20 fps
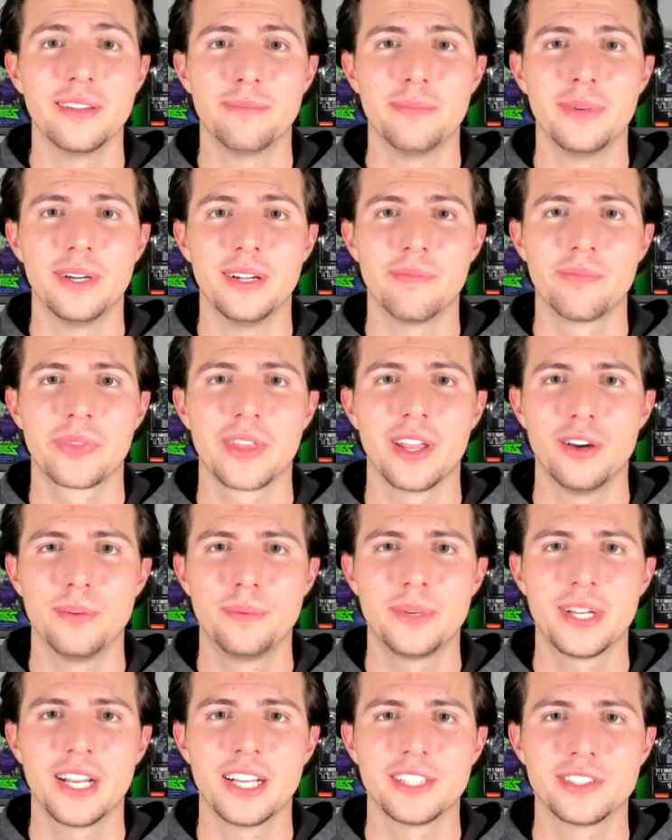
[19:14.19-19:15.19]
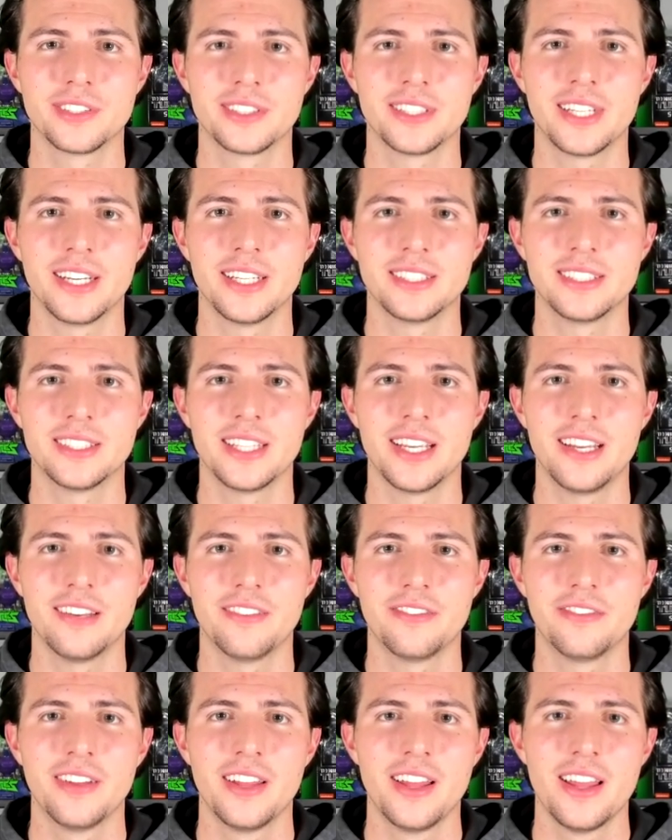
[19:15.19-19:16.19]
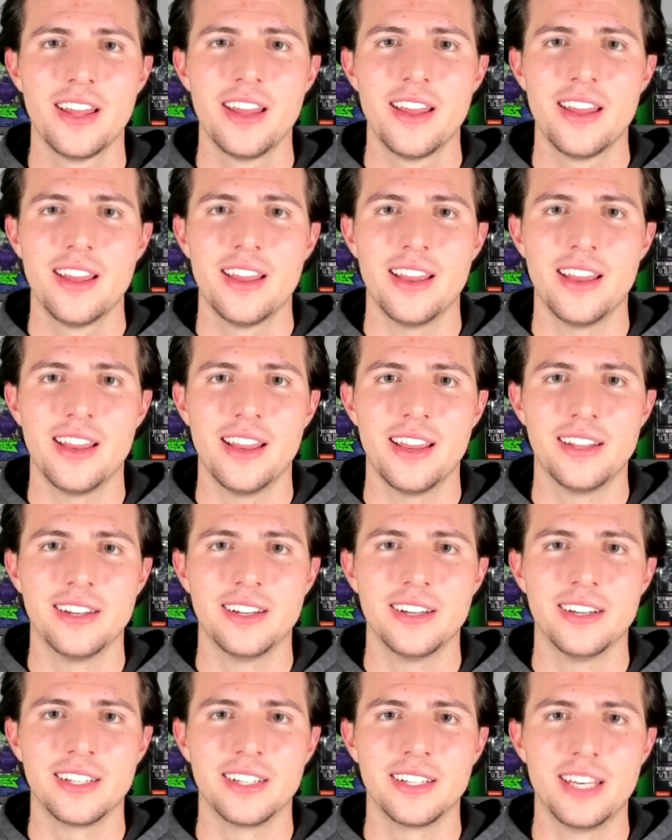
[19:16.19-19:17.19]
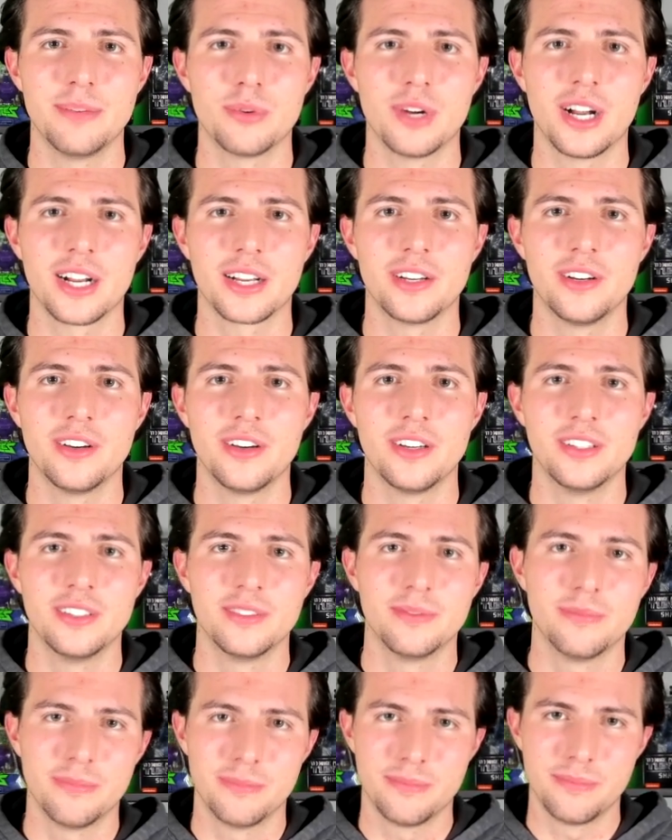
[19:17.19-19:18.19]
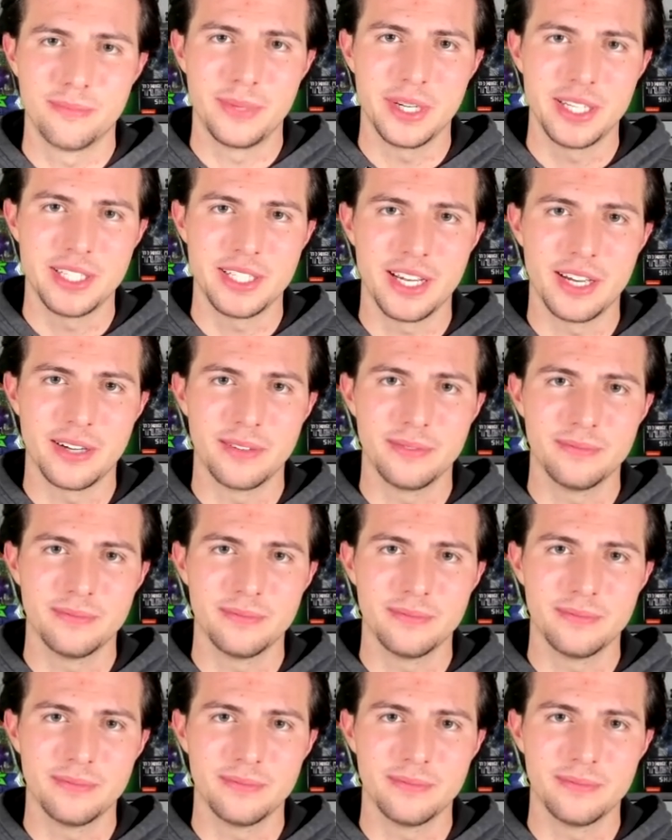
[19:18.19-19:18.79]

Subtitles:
But I hope you guys are staying safe, and keep rocking on. Peace out.